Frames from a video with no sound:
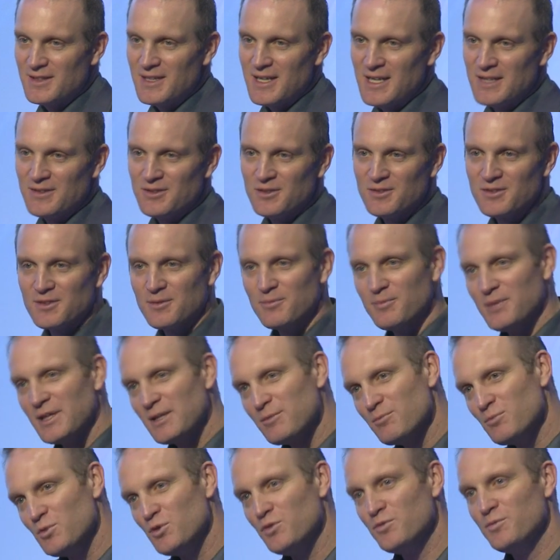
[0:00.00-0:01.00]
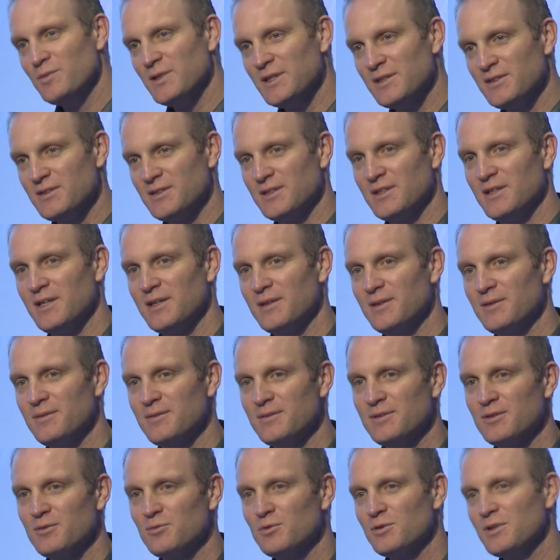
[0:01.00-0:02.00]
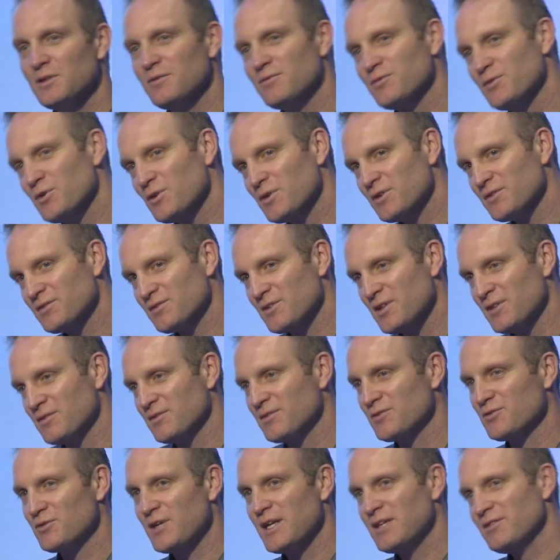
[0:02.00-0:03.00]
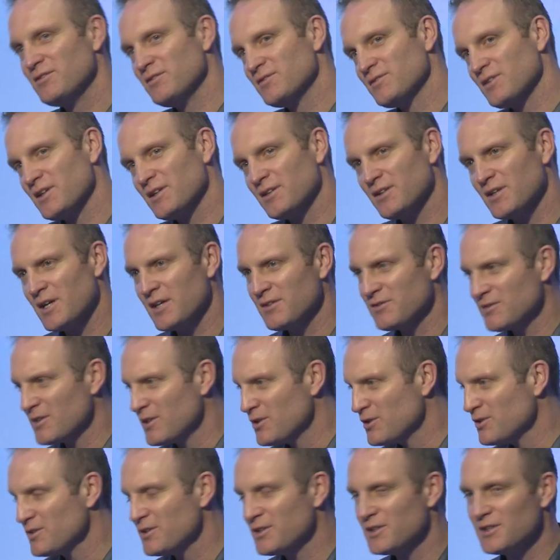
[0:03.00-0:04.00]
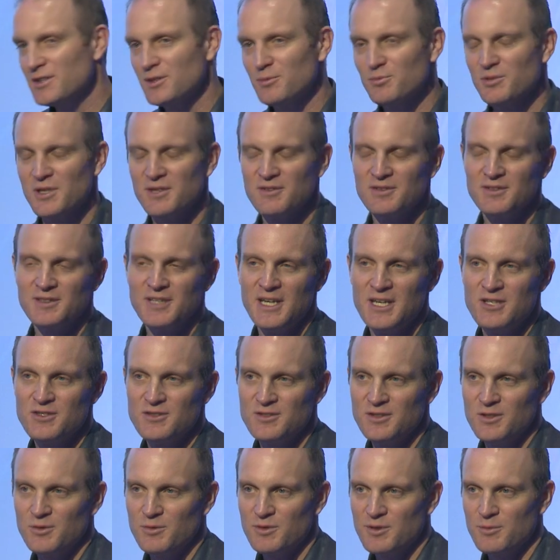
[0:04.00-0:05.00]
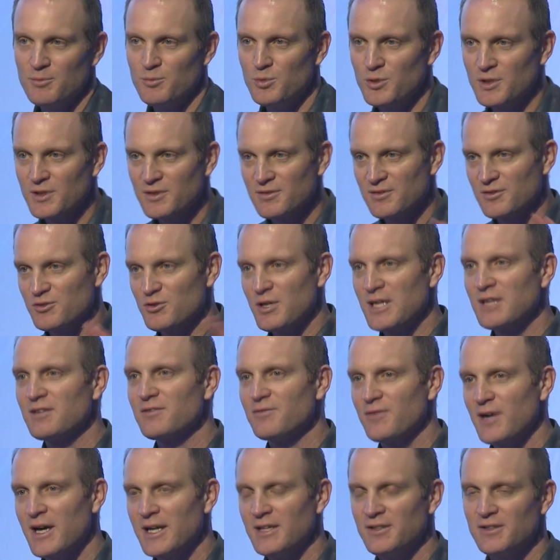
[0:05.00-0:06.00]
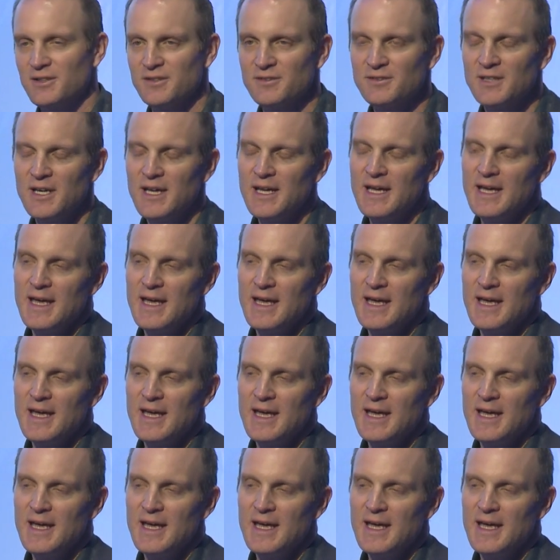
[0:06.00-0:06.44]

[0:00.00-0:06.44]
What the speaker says: And there's a big movement to really focus on strengths. I saw earlier in a presentation there with a book, Strengths Finders.